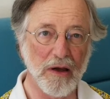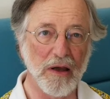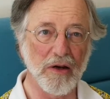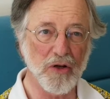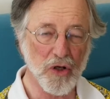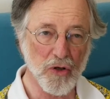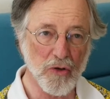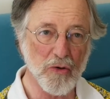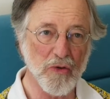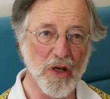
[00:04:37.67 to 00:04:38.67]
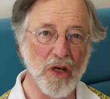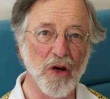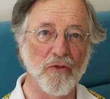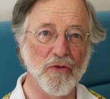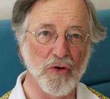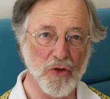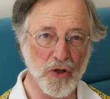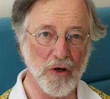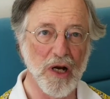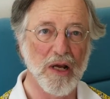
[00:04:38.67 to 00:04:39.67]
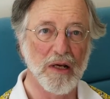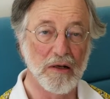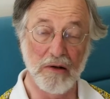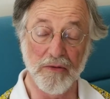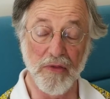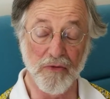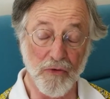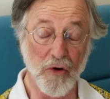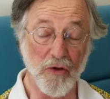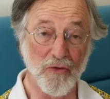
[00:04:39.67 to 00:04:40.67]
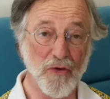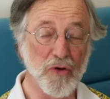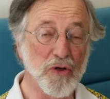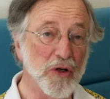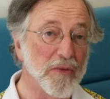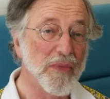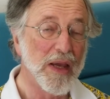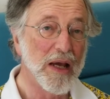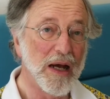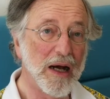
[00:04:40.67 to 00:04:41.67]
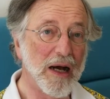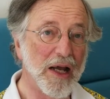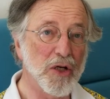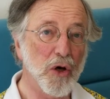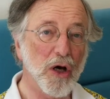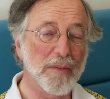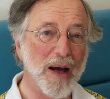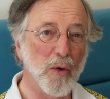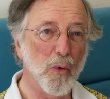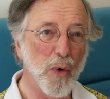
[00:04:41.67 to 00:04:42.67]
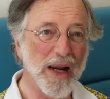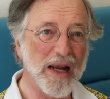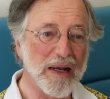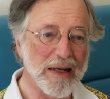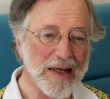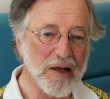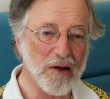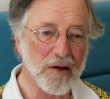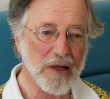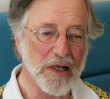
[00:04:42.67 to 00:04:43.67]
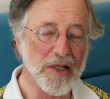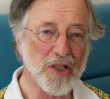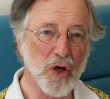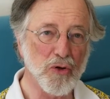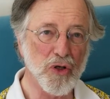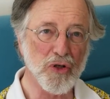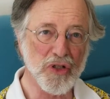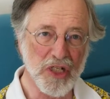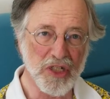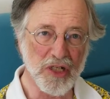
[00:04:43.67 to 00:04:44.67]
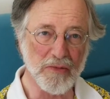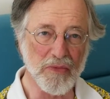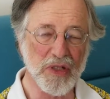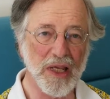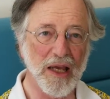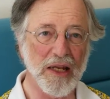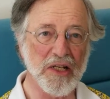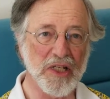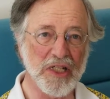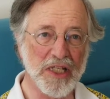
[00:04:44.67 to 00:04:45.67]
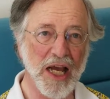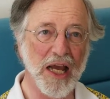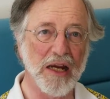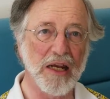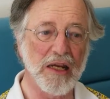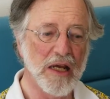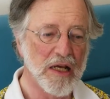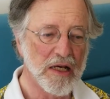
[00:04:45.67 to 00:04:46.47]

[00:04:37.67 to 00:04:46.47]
into the near future, or even the further future, and talk about what legal and social systems can a society